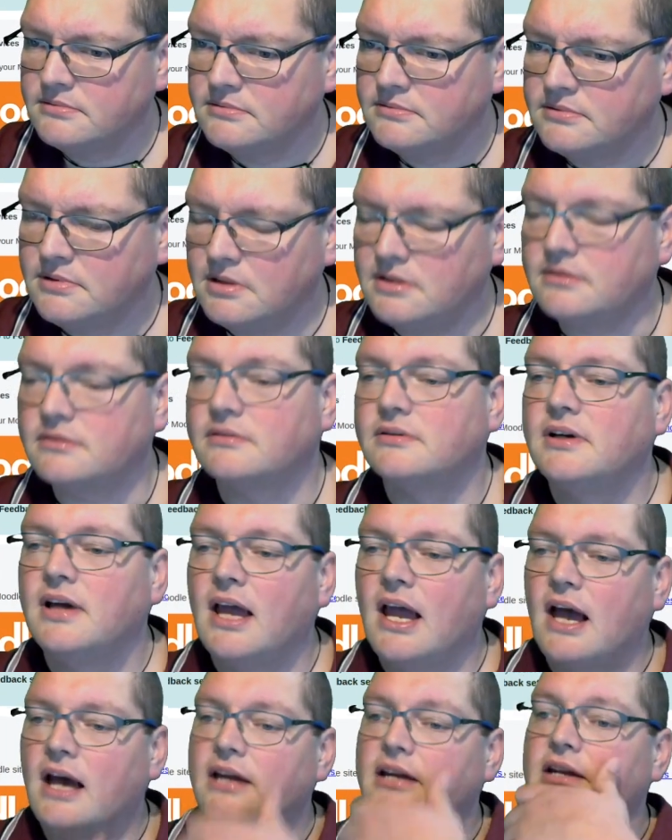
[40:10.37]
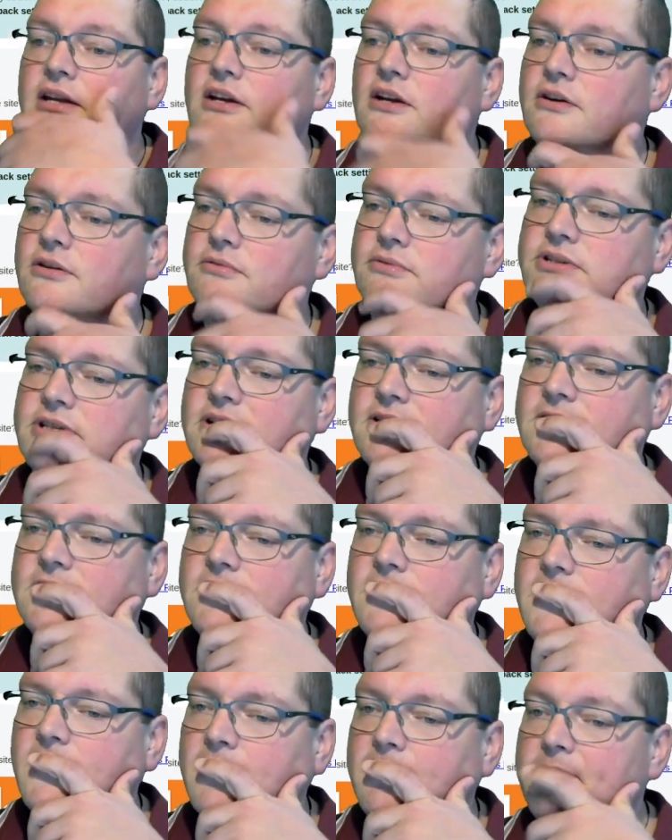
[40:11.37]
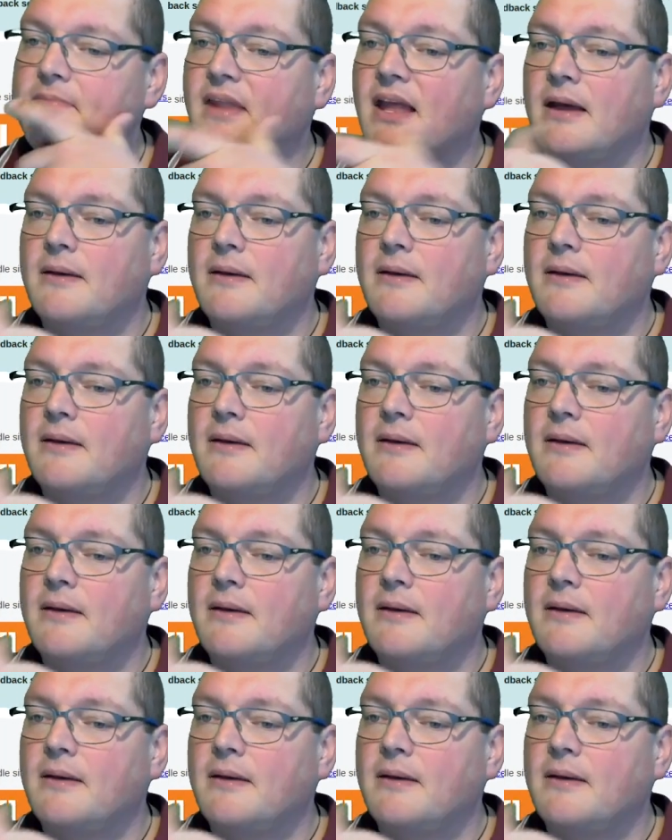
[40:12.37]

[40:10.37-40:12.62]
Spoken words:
Huh, I didn't know it was going to do that.